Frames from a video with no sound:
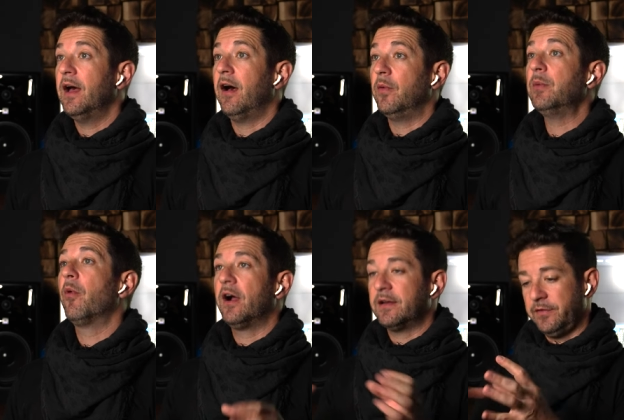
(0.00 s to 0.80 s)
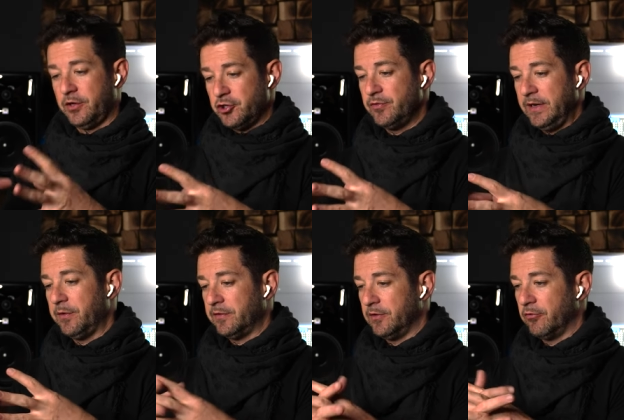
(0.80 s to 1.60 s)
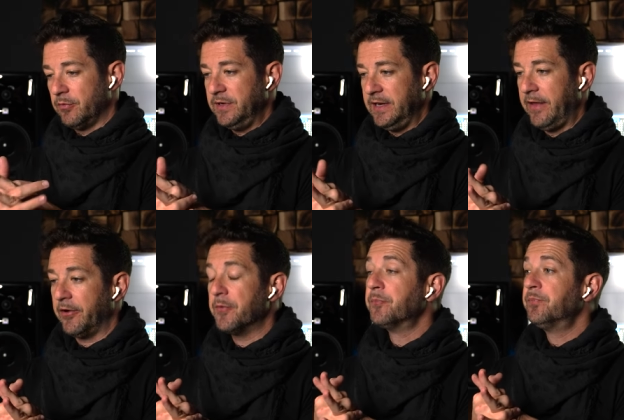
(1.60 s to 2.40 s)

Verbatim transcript: Uh, we walked as a trio, as a little group together.